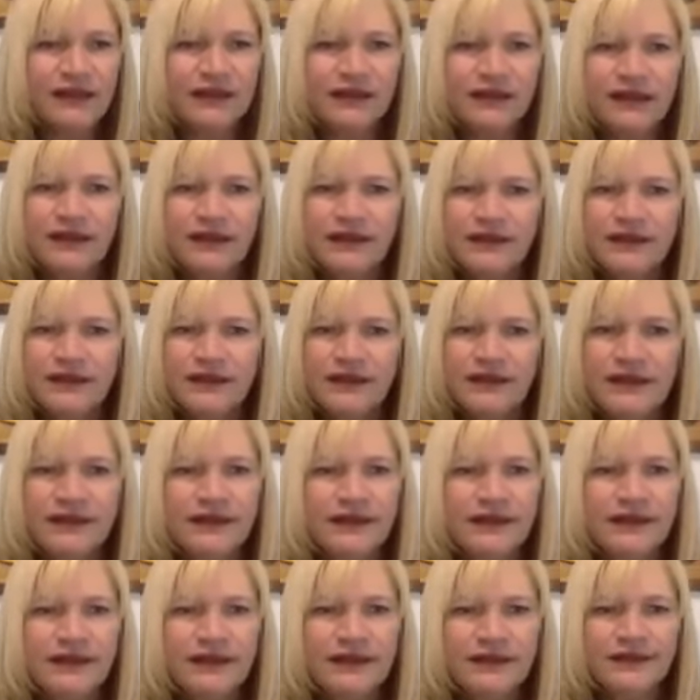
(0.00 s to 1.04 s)

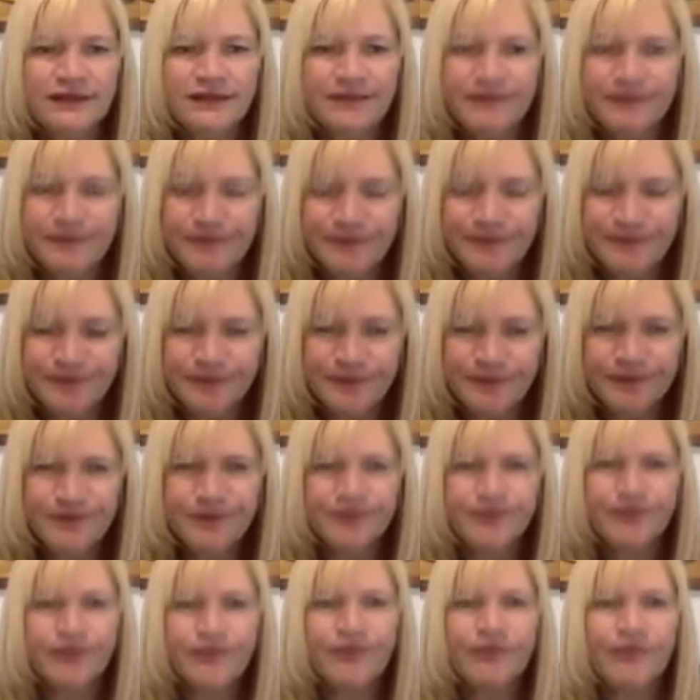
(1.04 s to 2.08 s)

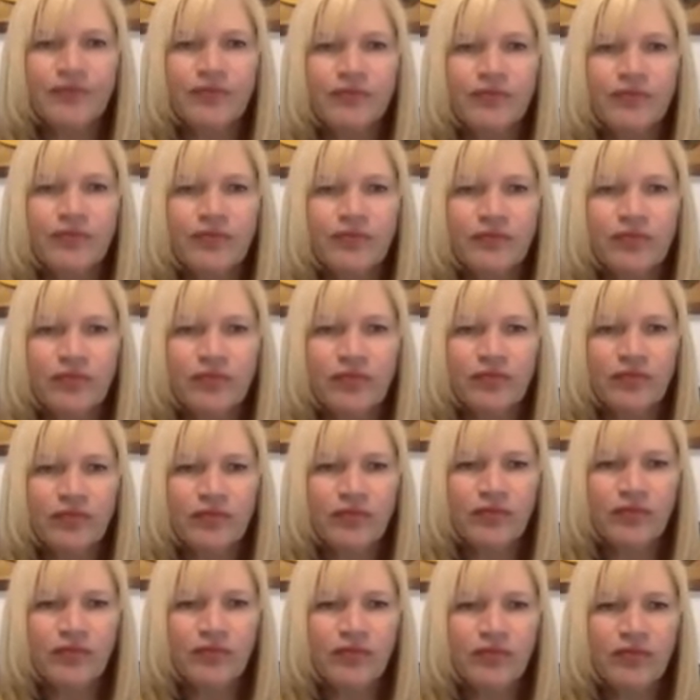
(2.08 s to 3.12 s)

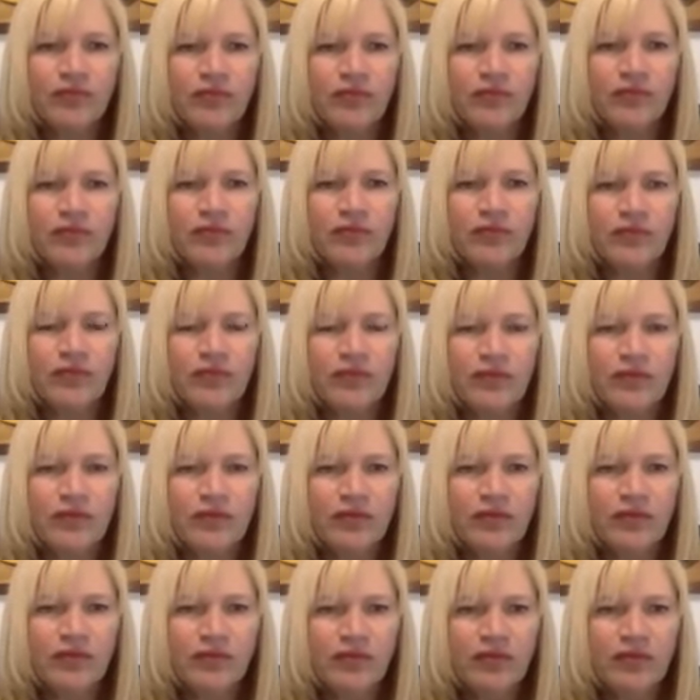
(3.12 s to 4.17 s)

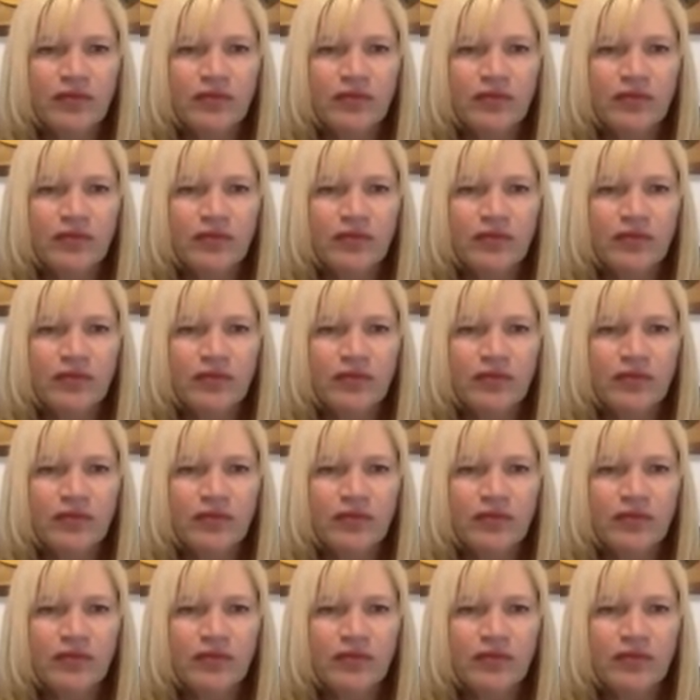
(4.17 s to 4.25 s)
(silent)